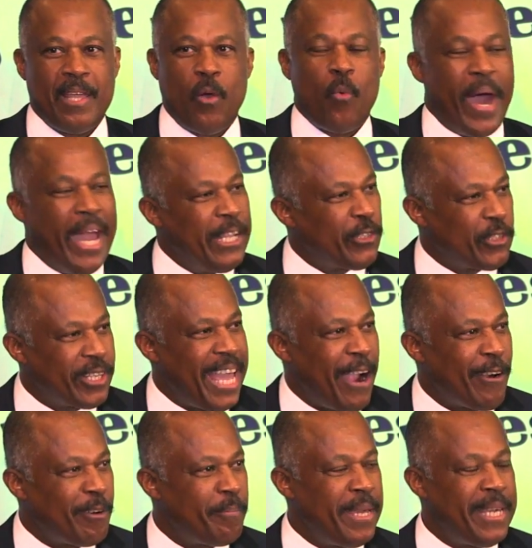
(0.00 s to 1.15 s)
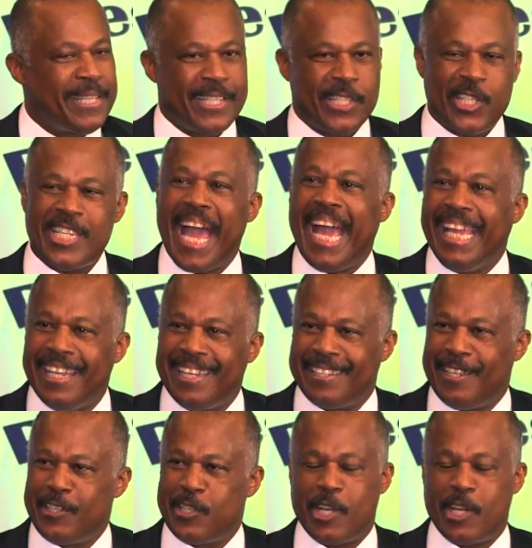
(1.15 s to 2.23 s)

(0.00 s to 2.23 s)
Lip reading: Why is the Caribbean sagging in